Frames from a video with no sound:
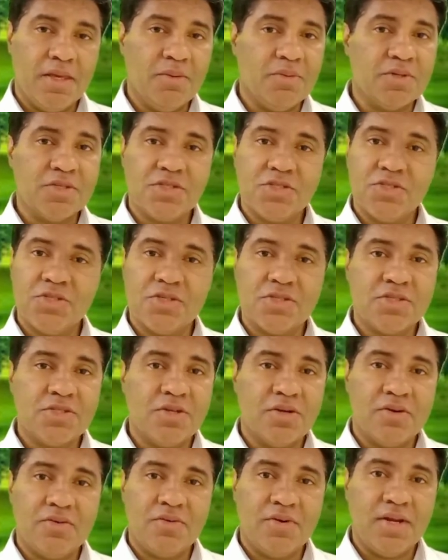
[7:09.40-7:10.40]
He was
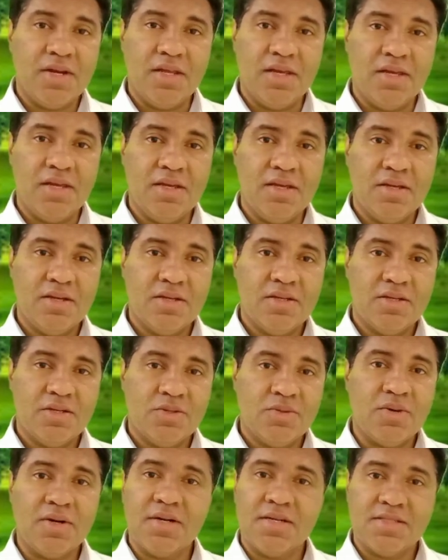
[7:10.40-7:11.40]
just not ready
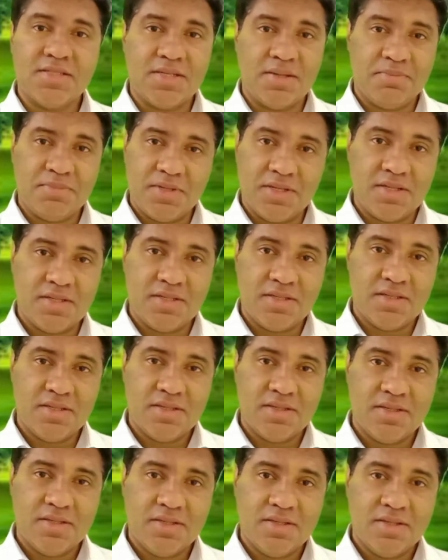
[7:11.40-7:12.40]
to accept it.
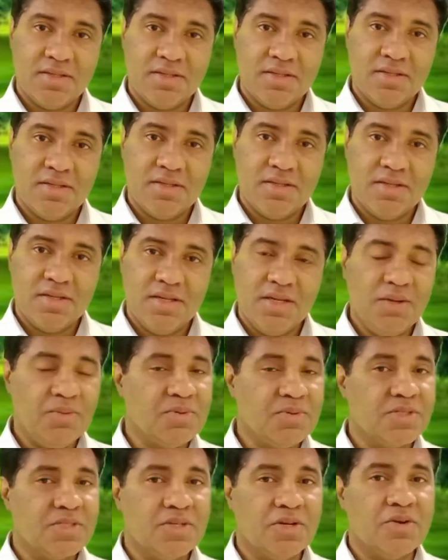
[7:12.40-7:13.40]
He
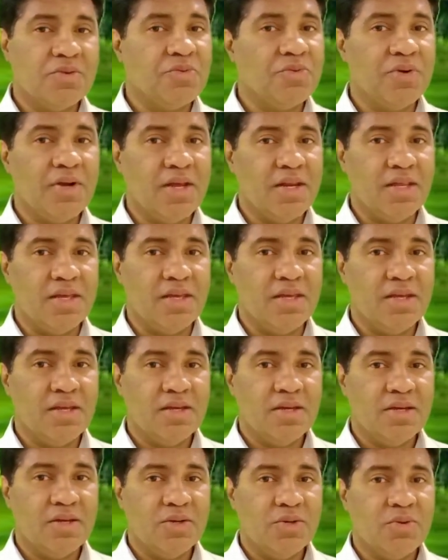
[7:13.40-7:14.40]
was not ready
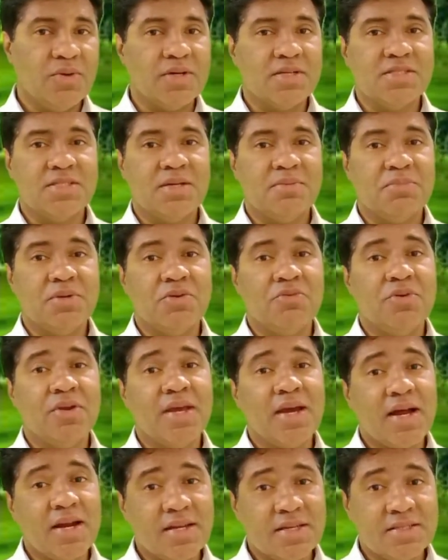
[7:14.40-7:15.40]
to accept the
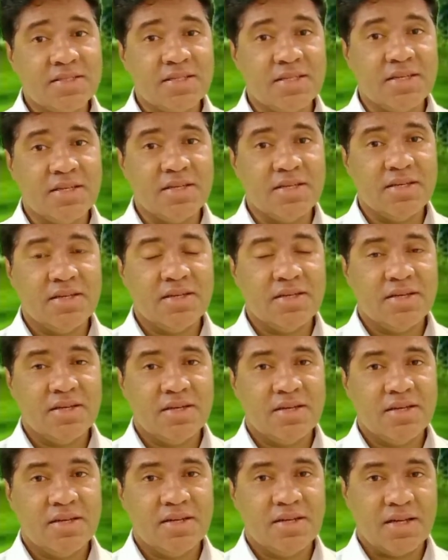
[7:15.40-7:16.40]
reality
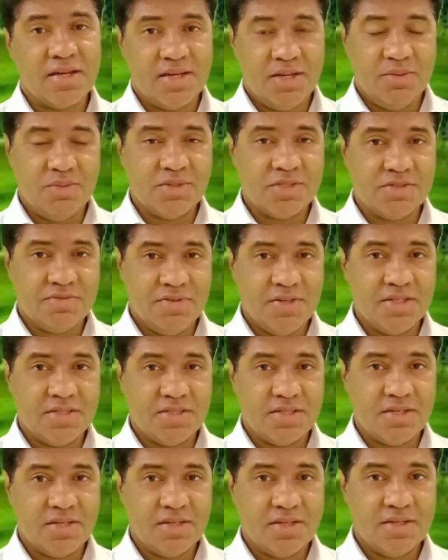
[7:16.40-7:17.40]
that he was
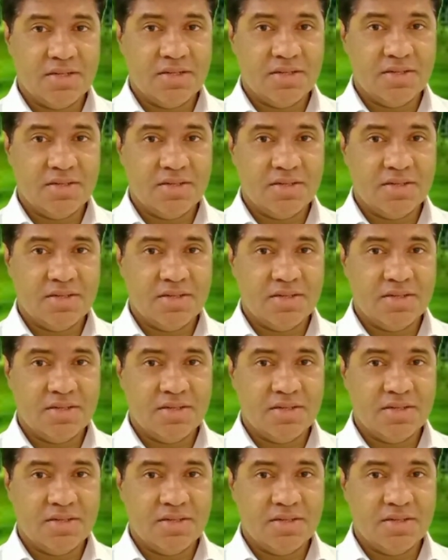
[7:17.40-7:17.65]
facing.